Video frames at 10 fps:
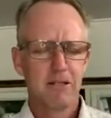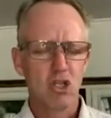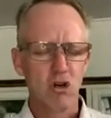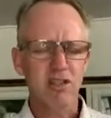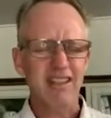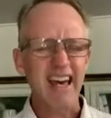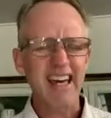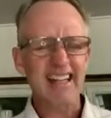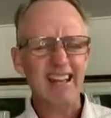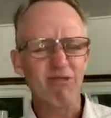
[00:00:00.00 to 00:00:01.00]
You're
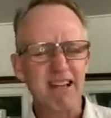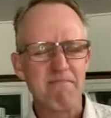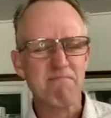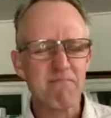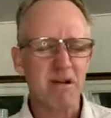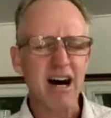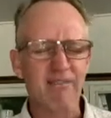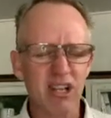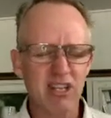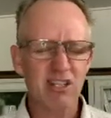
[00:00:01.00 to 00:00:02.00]
saying that we are
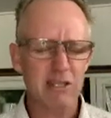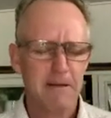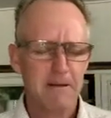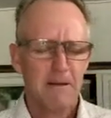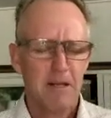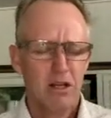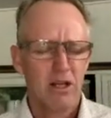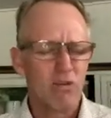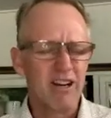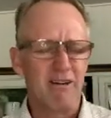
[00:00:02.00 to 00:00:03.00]
marvelous,
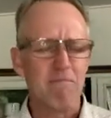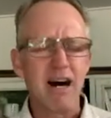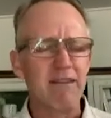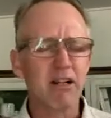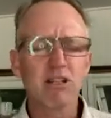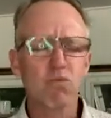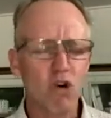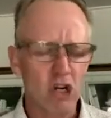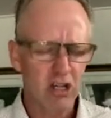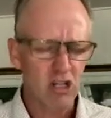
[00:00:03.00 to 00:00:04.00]
that we are a marvelous
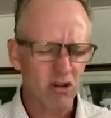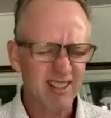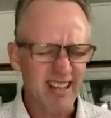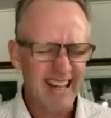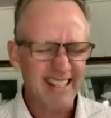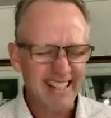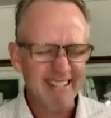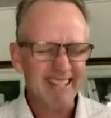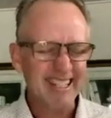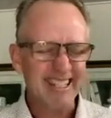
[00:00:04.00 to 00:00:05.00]
work. You're saying that
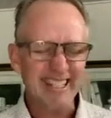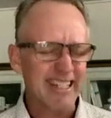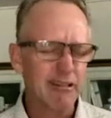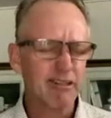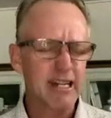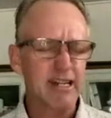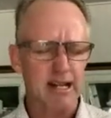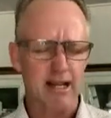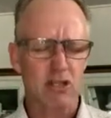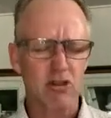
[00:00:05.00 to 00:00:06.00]
there is skill
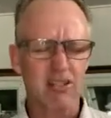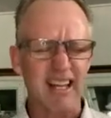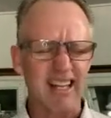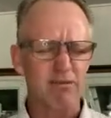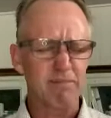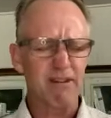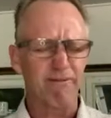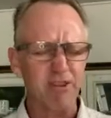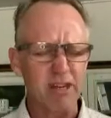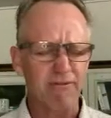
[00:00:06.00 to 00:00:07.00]
in us. You're saying that we've been
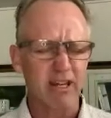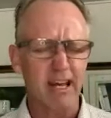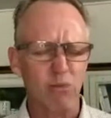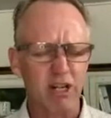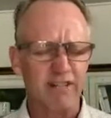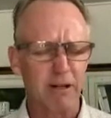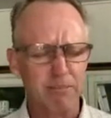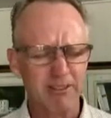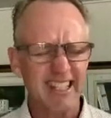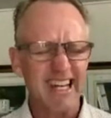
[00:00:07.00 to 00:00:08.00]
fearfully and wonderfully
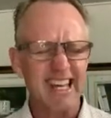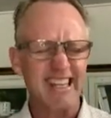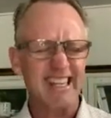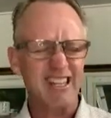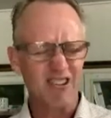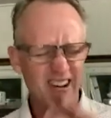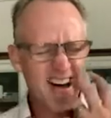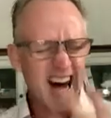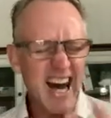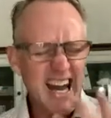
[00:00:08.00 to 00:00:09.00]
put together, that your
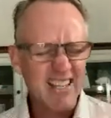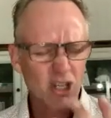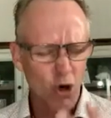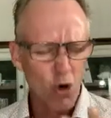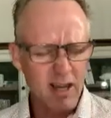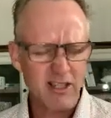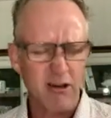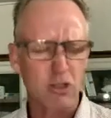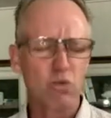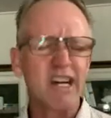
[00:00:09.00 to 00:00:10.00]
eyes are always
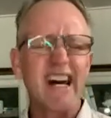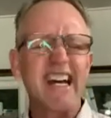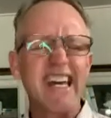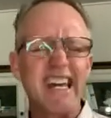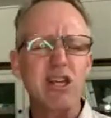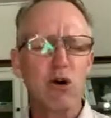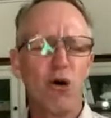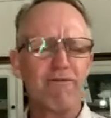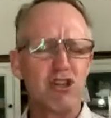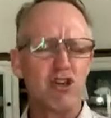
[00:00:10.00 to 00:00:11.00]
on us. We are in
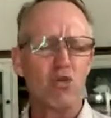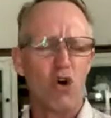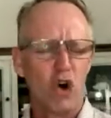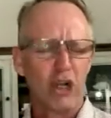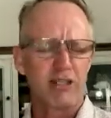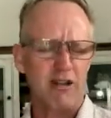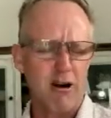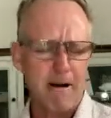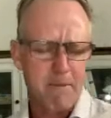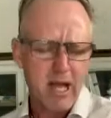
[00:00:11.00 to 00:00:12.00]
your view all the
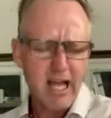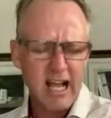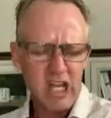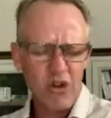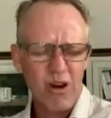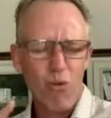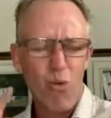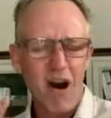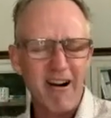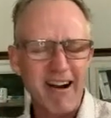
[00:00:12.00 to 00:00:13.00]
time. And you are
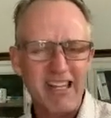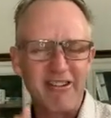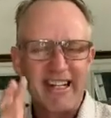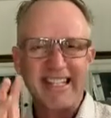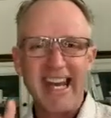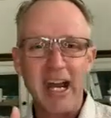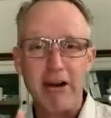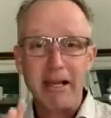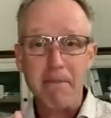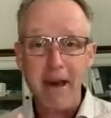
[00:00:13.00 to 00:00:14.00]
worried, you are
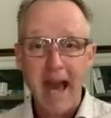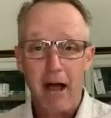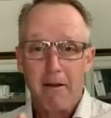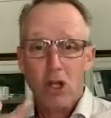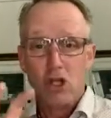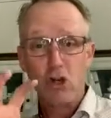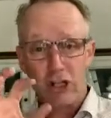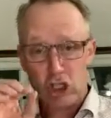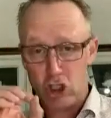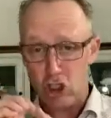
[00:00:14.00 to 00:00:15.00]
caring about,
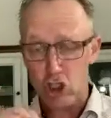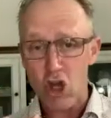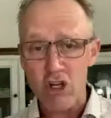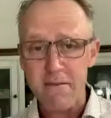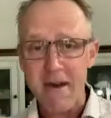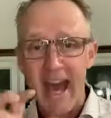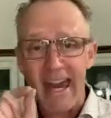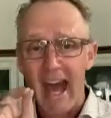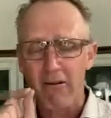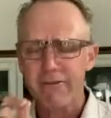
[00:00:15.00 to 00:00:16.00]
you're concerned
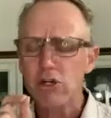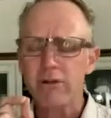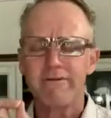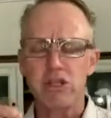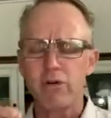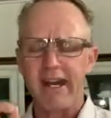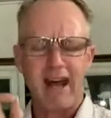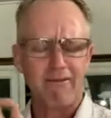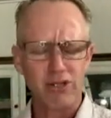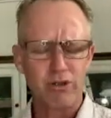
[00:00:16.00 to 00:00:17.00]
about our view of you and
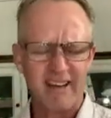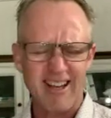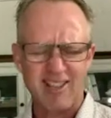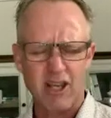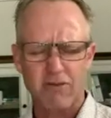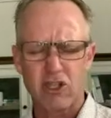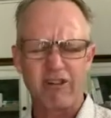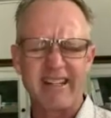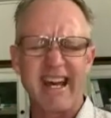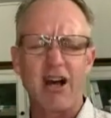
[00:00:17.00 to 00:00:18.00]
our view of ourselves.
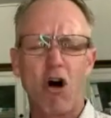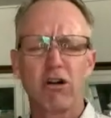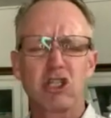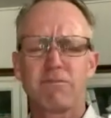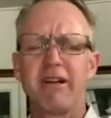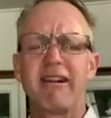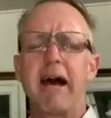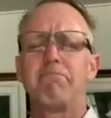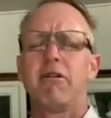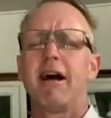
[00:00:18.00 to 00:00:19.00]
So today, Holy Spirit,
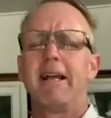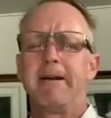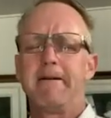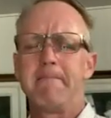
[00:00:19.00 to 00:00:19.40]
I pray,